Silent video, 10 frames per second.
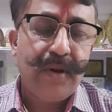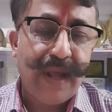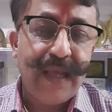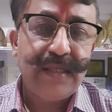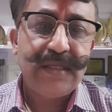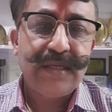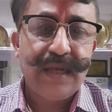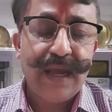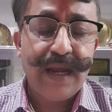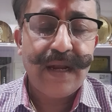nice
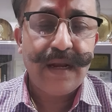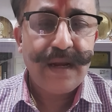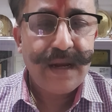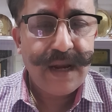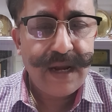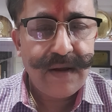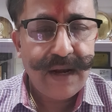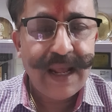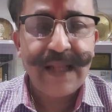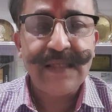and it
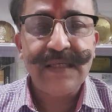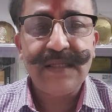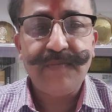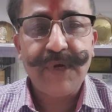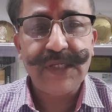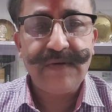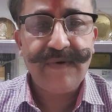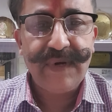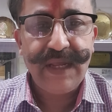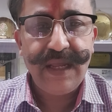enhances the
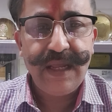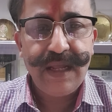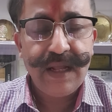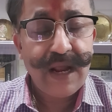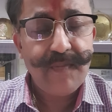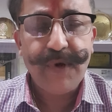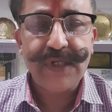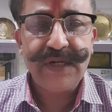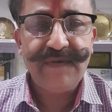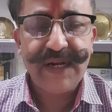positivity and
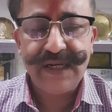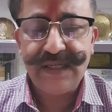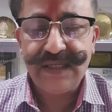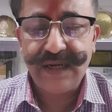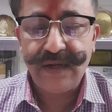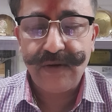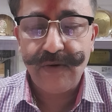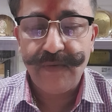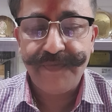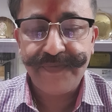positive energies at your
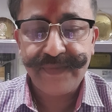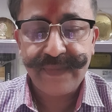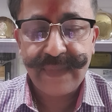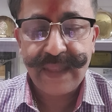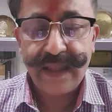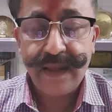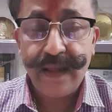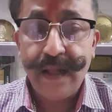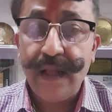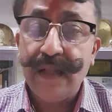home
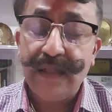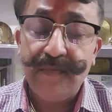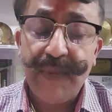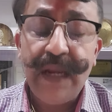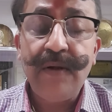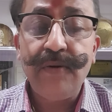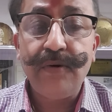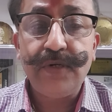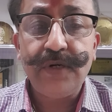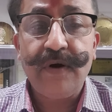the main door
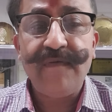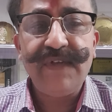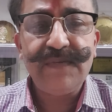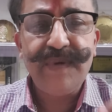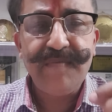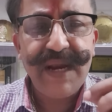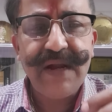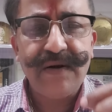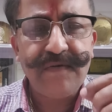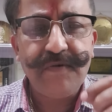should always be
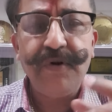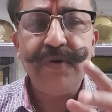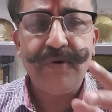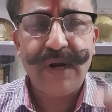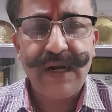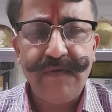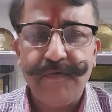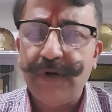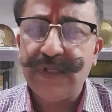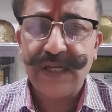made out of good quality
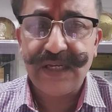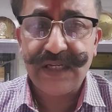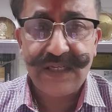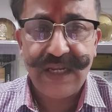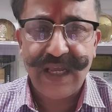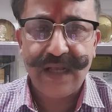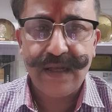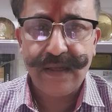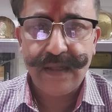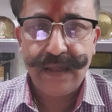wood such as teak
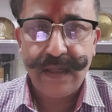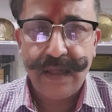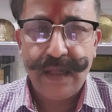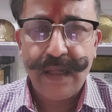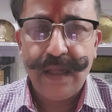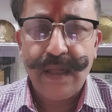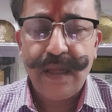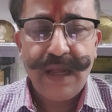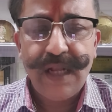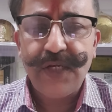
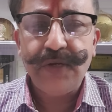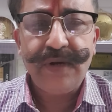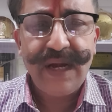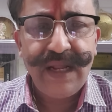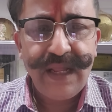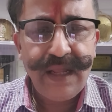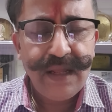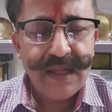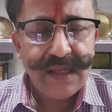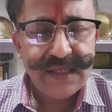ensure any
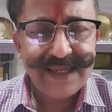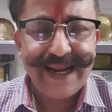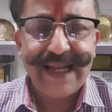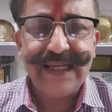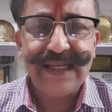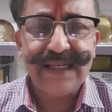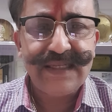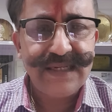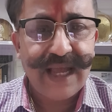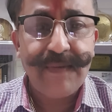scratches
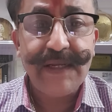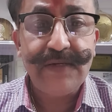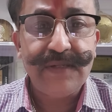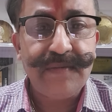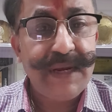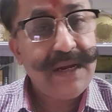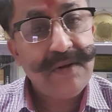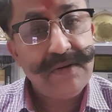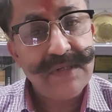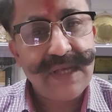damage to the main
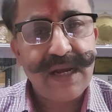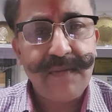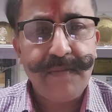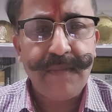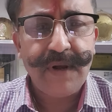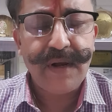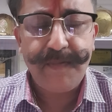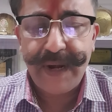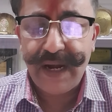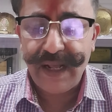doors are
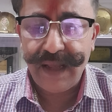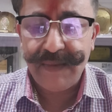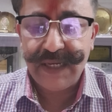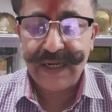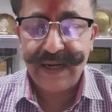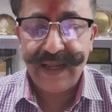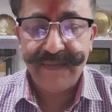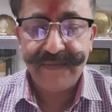repaired immediately